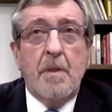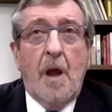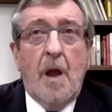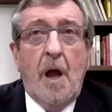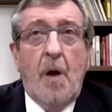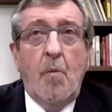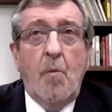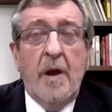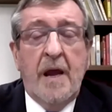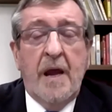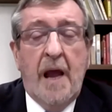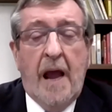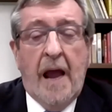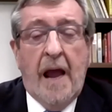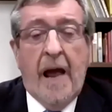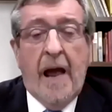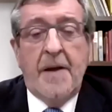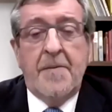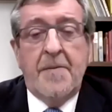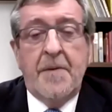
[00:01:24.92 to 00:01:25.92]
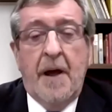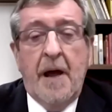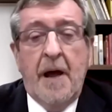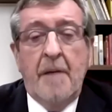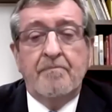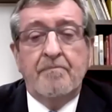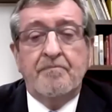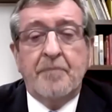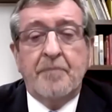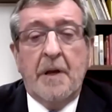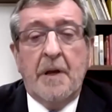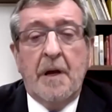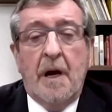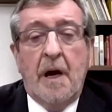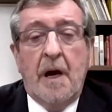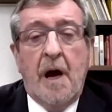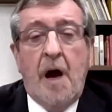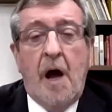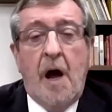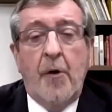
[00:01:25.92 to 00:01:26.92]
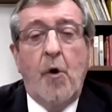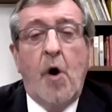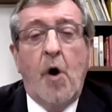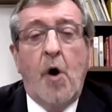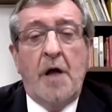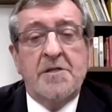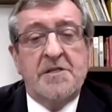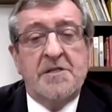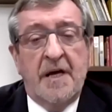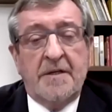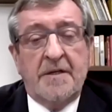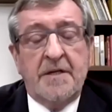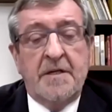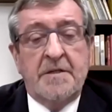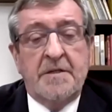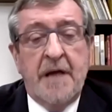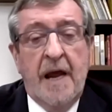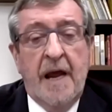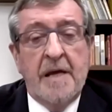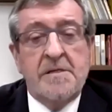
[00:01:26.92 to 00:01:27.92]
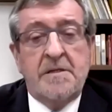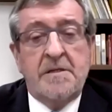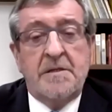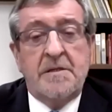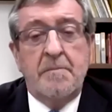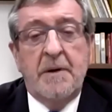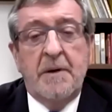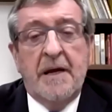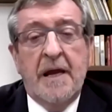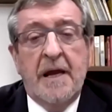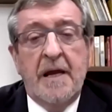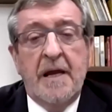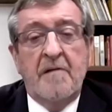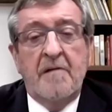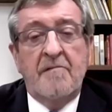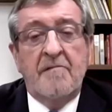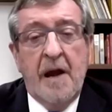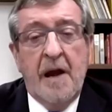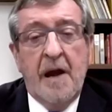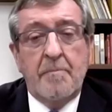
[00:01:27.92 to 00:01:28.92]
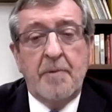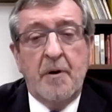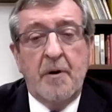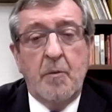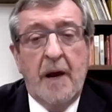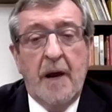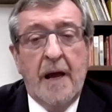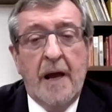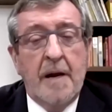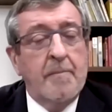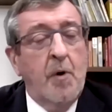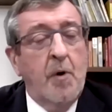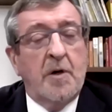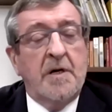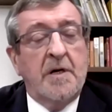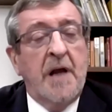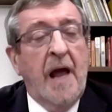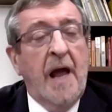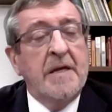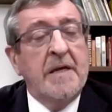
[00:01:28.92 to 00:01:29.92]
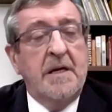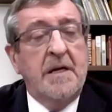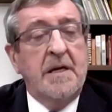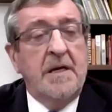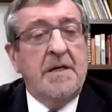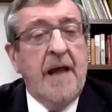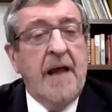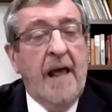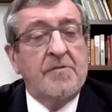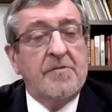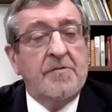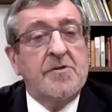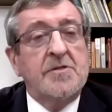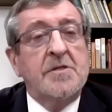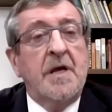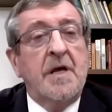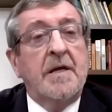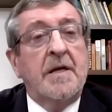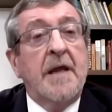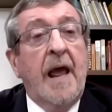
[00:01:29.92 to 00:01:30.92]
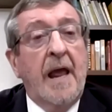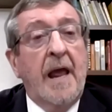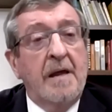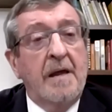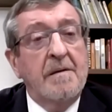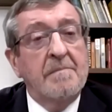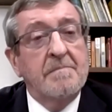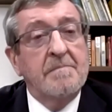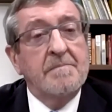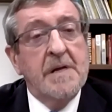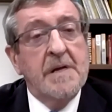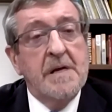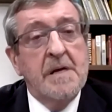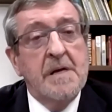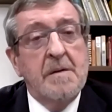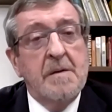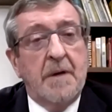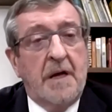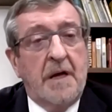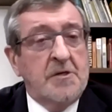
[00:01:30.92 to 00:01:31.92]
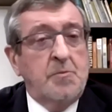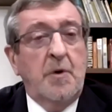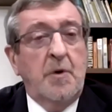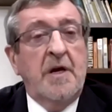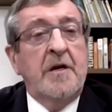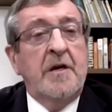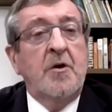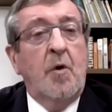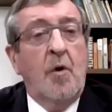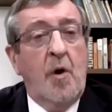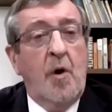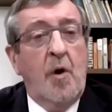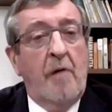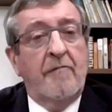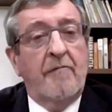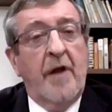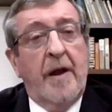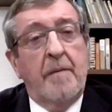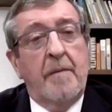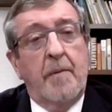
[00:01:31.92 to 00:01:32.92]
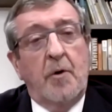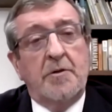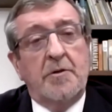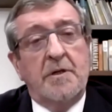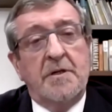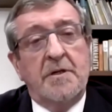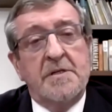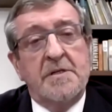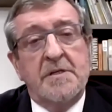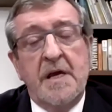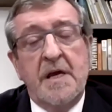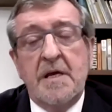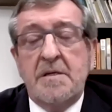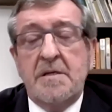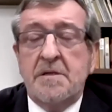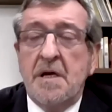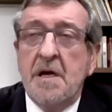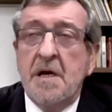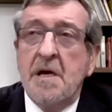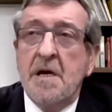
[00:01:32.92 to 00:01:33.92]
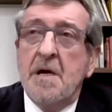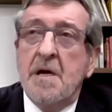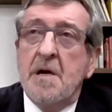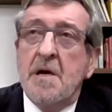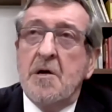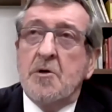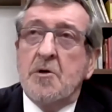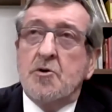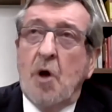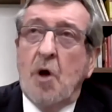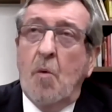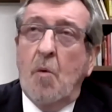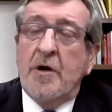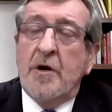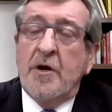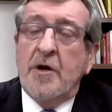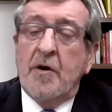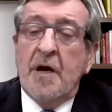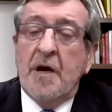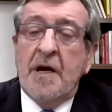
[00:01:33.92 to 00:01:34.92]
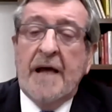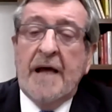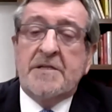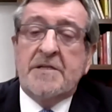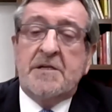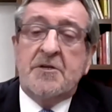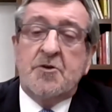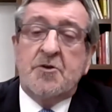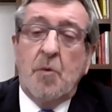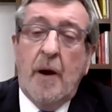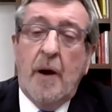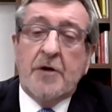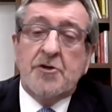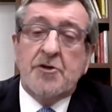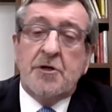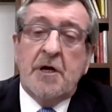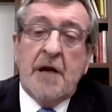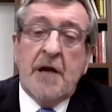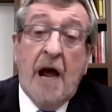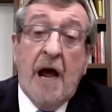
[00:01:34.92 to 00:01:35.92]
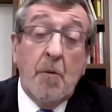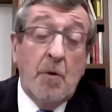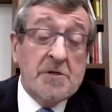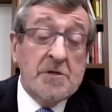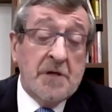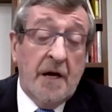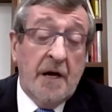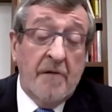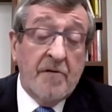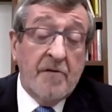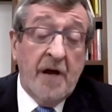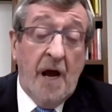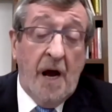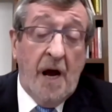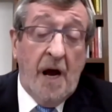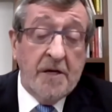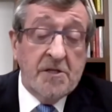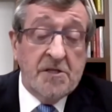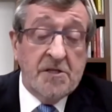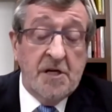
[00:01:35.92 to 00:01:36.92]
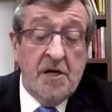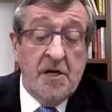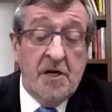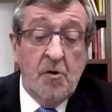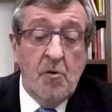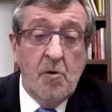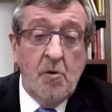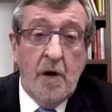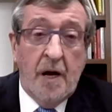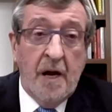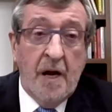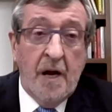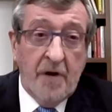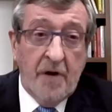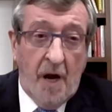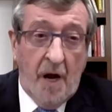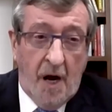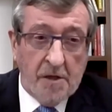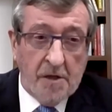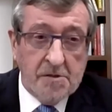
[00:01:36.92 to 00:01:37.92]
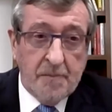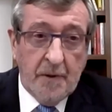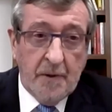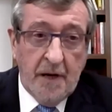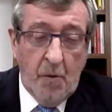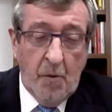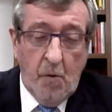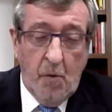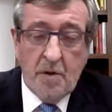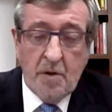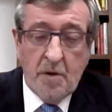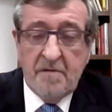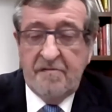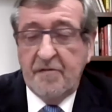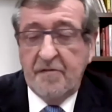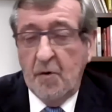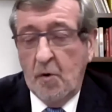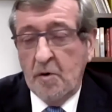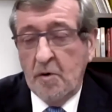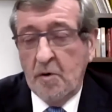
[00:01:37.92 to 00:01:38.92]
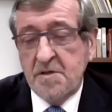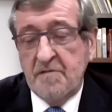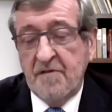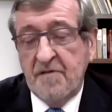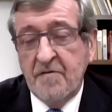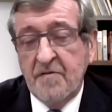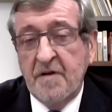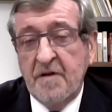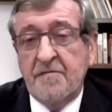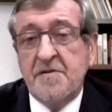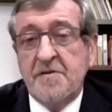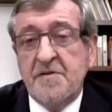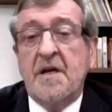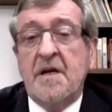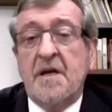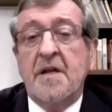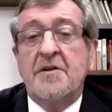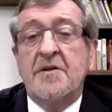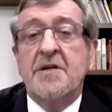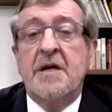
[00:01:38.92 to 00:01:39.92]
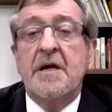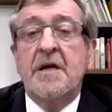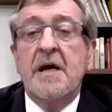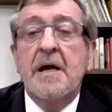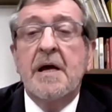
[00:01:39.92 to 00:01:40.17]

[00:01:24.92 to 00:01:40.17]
We had on certain days at the beginning of April, we had about 90 deaths a day because we didn't know an awful lot about the disease. So when you're in that situation, and I was on every ICU in every hospital, I walked the floors of every facility.